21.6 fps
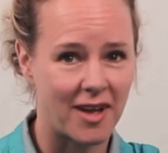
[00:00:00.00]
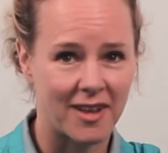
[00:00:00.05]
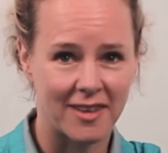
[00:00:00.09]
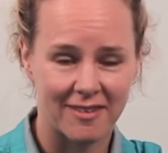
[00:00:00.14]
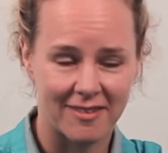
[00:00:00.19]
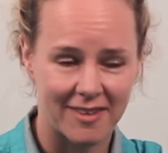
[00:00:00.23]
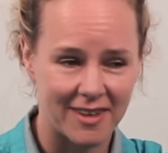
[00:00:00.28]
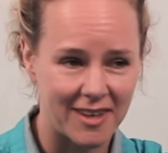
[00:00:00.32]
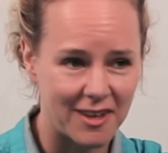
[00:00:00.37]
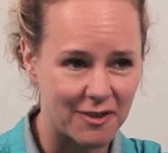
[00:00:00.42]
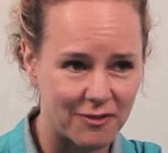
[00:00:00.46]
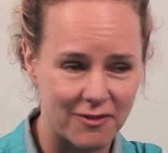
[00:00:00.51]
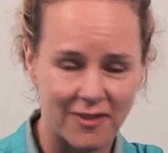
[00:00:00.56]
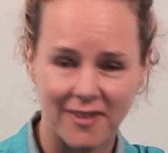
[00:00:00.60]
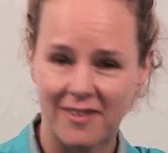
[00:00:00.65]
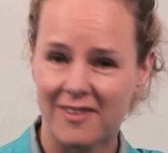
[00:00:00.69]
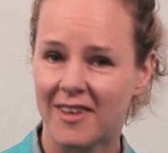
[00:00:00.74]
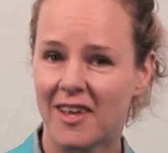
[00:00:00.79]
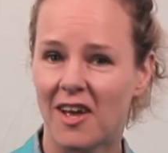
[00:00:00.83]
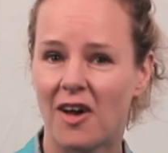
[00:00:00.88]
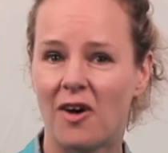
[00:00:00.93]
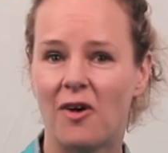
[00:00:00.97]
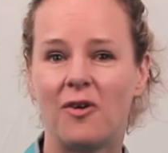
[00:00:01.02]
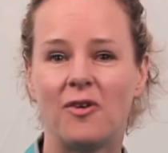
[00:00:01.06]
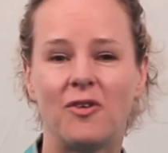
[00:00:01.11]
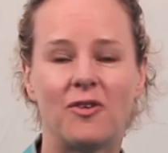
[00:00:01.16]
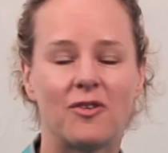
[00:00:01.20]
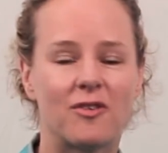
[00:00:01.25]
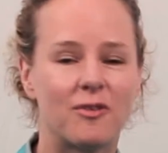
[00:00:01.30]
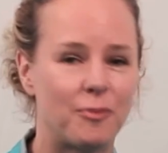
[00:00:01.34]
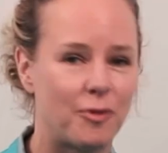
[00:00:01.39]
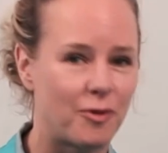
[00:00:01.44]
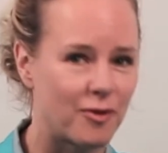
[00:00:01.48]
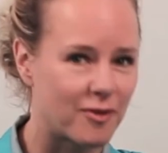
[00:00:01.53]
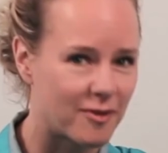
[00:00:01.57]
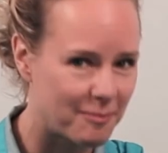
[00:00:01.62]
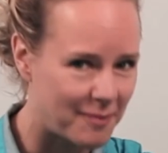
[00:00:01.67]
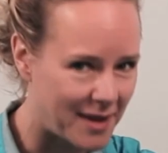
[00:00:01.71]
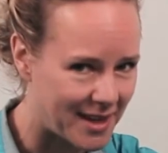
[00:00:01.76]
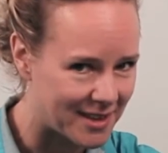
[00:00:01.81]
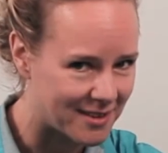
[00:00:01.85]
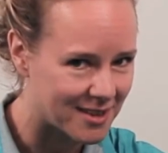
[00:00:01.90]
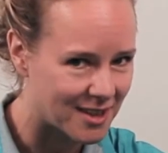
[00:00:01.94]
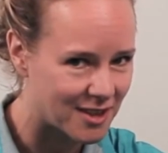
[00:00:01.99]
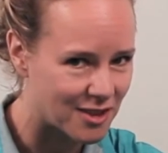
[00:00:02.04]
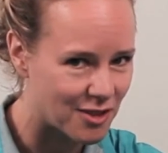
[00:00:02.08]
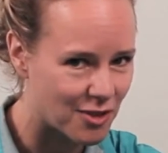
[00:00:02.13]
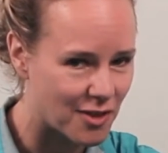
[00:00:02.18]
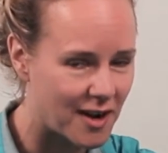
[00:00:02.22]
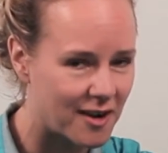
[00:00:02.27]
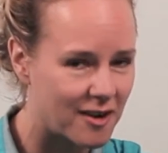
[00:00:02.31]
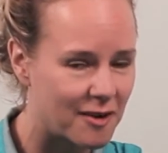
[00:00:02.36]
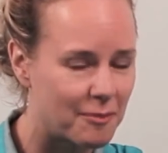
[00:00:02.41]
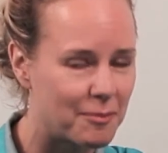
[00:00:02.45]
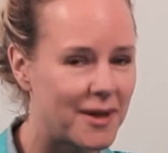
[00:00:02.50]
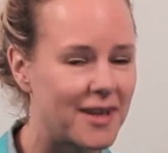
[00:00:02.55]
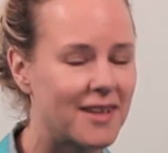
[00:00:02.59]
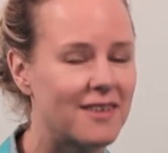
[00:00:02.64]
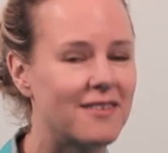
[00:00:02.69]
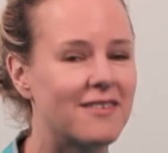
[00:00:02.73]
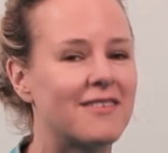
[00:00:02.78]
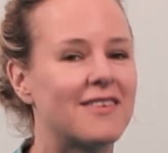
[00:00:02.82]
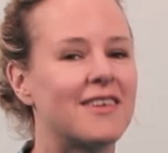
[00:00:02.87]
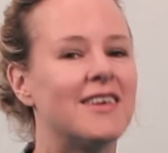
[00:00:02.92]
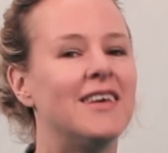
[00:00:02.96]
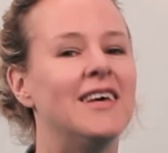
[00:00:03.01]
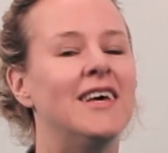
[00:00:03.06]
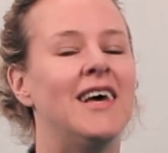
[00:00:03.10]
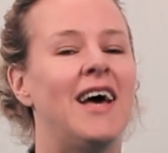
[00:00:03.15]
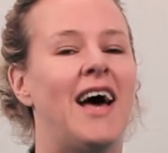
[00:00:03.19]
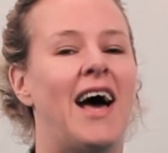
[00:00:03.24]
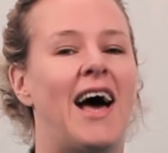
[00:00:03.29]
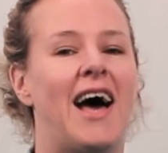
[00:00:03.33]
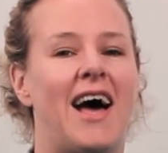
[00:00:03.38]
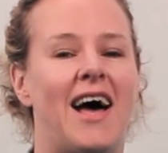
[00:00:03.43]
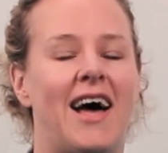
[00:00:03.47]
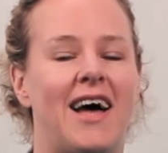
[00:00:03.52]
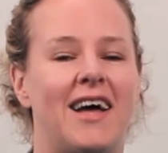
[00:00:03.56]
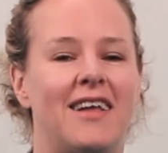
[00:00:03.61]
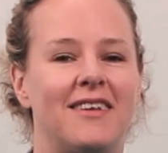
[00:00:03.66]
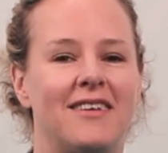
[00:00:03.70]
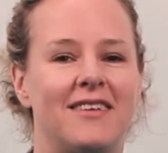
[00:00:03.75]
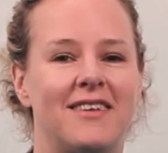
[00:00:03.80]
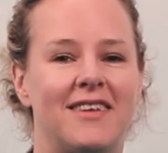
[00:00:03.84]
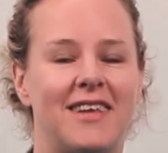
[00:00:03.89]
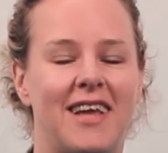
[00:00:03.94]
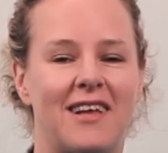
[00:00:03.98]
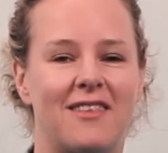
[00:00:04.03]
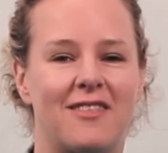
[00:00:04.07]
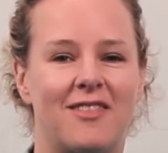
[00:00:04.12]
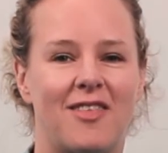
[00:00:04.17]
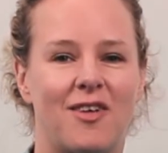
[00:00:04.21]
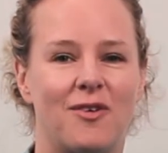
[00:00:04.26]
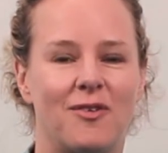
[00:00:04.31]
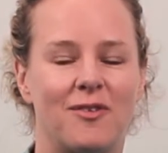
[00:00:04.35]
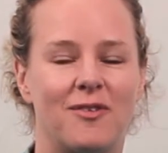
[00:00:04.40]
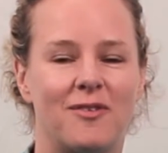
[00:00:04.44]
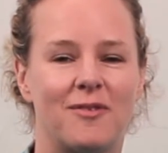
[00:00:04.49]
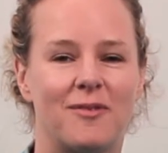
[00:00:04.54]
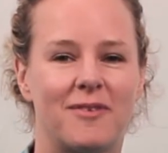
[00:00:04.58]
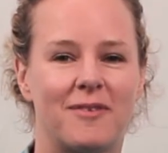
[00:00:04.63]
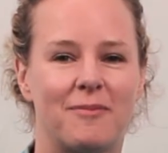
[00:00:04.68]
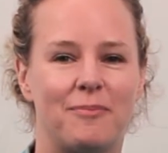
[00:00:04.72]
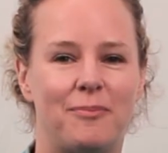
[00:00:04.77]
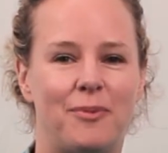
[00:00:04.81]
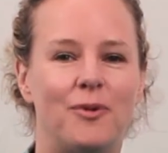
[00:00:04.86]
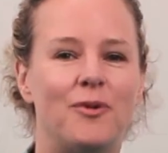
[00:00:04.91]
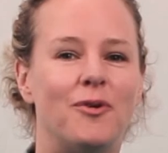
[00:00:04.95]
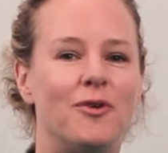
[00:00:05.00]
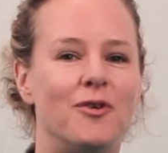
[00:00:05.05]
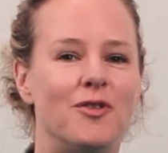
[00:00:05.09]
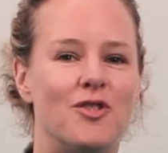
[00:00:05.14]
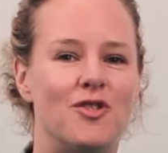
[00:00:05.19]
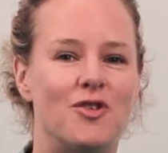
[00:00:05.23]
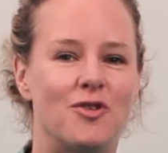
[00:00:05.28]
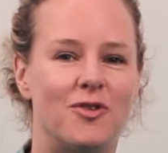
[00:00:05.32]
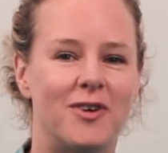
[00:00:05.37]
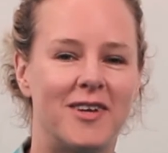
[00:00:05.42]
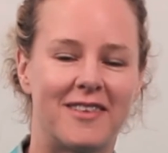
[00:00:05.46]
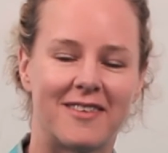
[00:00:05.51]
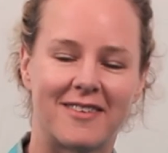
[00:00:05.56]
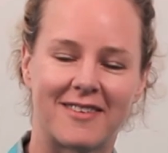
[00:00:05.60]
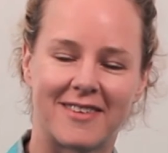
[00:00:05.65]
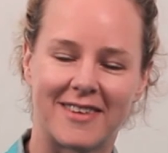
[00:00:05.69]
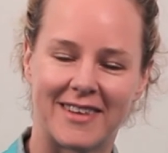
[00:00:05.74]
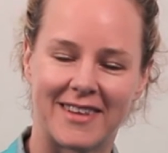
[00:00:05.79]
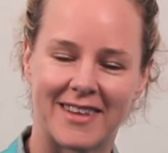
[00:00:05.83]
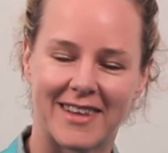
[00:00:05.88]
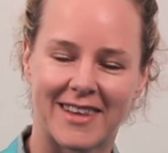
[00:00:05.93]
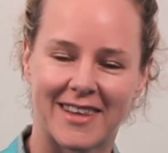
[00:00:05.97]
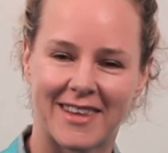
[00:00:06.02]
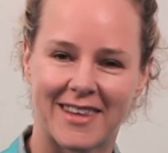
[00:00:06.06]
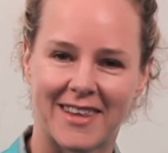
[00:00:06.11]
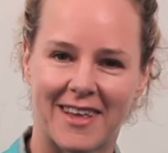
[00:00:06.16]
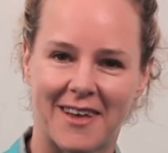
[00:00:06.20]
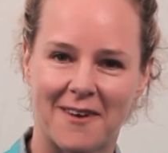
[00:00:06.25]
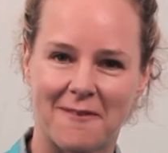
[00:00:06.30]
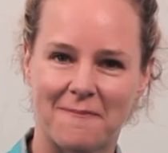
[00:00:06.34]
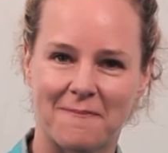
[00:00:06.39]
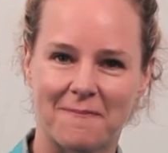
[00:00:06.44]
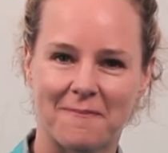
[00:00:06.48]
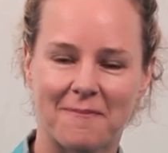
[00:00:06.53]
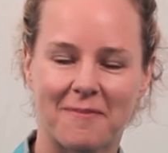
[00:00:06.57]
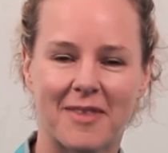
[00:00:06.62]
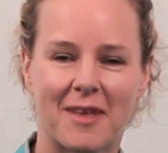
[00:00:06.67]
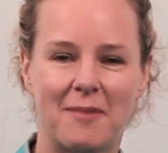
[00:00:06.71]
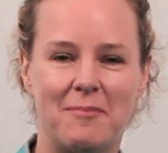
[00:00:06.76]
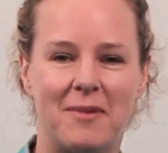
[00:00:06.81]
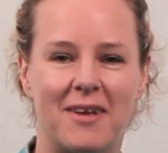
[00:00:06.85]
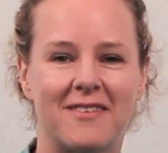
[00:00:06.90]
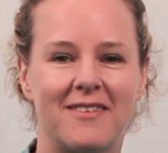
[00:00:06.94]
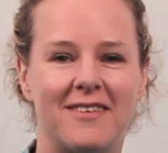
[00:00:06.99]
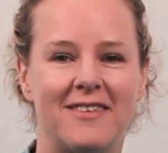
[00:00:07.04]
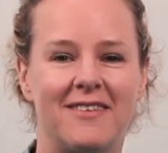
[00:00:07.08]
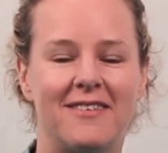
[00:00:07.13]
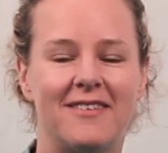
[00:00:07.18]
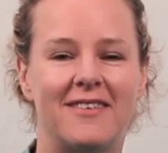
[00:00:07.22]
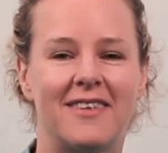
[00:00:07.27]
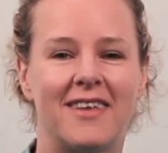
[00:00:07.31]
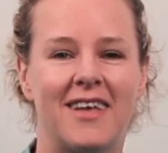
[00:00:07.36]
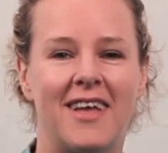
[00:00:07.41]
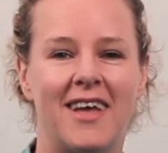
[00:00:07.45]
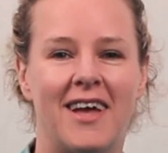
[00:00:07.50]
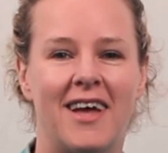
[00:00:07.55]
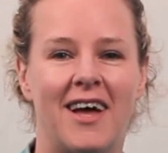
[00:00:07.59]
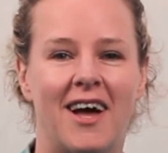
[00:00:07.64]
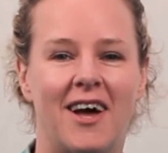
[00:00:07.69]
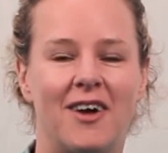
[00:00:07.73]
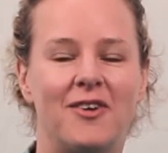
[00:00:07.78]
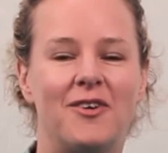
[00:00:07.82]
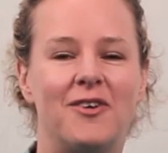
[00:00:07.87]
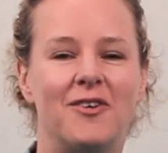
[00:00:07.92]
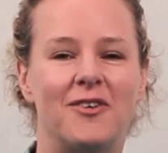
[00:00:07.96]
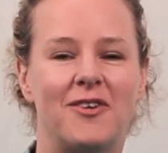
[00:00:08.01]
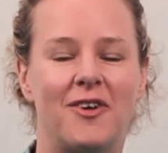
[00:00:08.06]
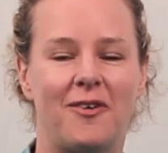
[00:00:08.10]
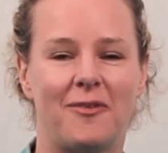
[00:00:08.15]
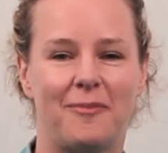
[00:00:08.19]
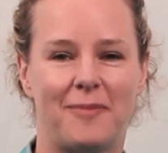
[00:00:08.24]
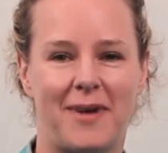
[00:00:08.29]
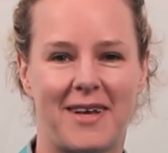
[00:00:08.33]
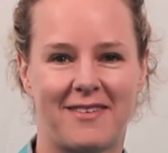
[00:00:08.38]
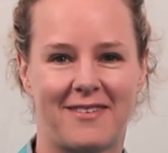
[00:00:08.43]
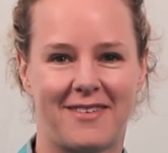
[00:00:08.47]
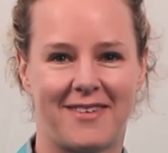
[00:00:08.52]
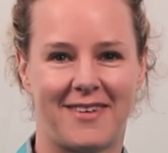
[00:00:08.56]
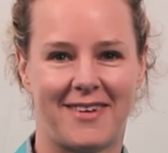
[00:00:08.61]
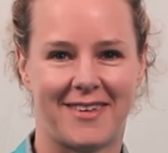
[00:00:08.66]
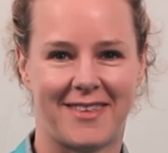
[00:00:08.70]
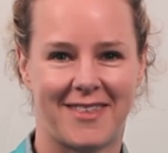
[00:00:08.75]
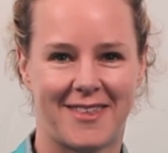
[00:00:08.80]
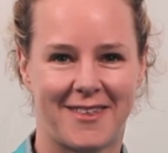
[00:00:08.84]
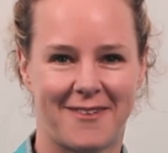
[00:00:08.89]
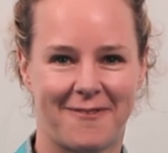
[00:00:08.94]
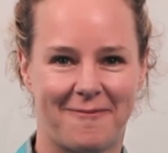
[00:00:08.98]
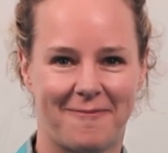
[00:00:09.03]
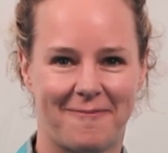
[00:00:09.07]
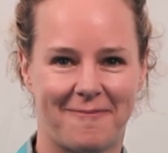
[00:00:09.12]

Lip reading: and see your physio, your sports massage therapist, and get those poor joints and muscles a good old massage.